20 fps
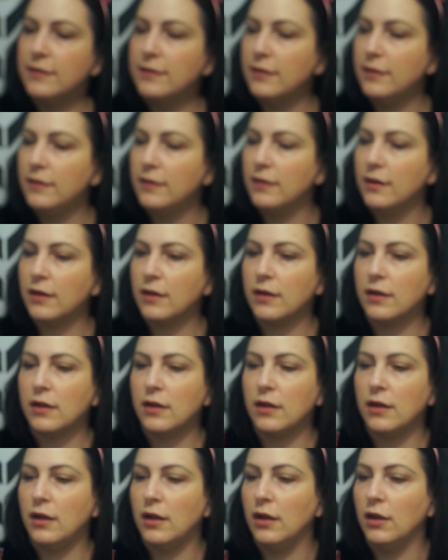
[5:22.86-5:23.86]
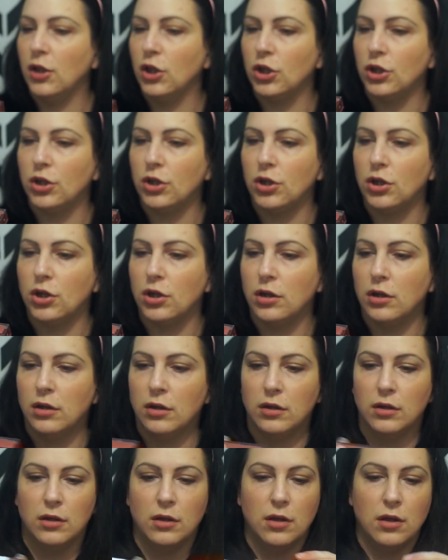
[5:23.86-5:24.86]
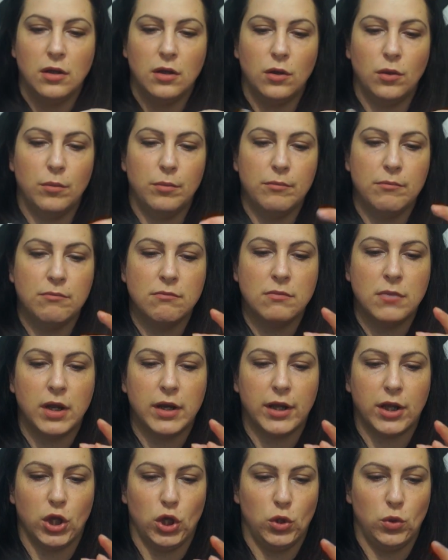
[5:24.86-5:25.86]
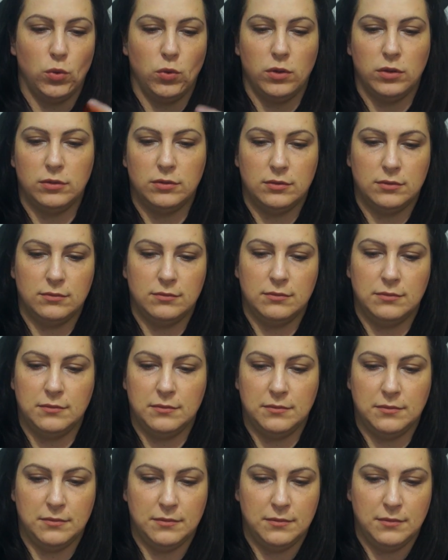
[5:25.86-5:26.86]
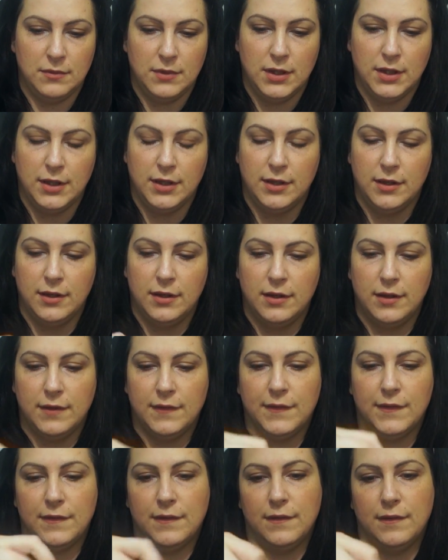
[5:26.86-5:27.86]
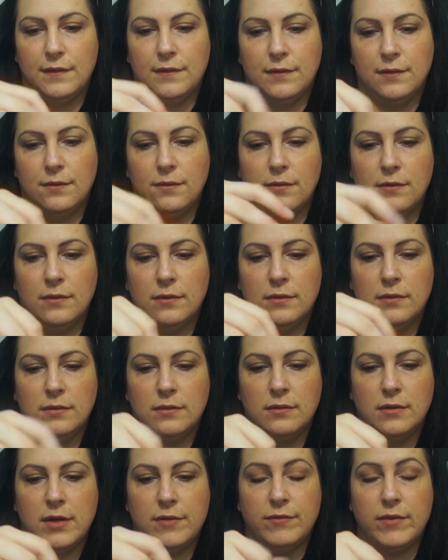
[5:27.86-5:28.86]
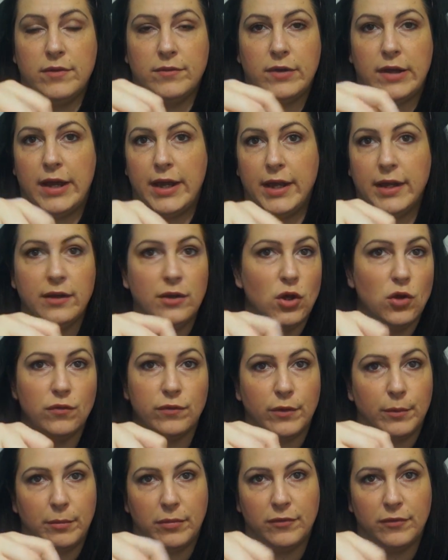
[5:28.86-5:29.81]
is in the color, Monaco. So, I've never had an Ofra